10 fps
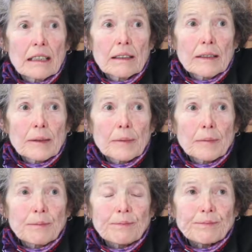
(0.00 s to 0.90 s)
Well, I think
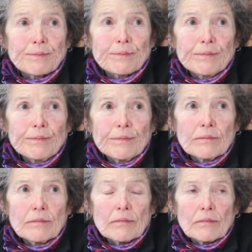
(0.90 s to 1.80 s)
it has, and I think
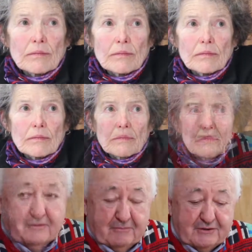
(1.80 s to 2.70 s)
that's one of the
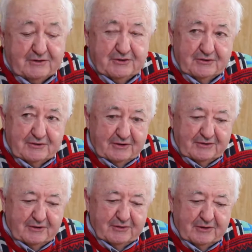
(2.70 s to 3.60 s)
missing messages that's
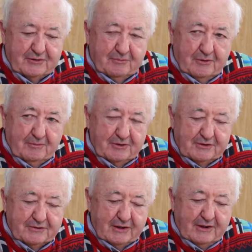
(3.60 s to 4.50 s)
out there at the moment is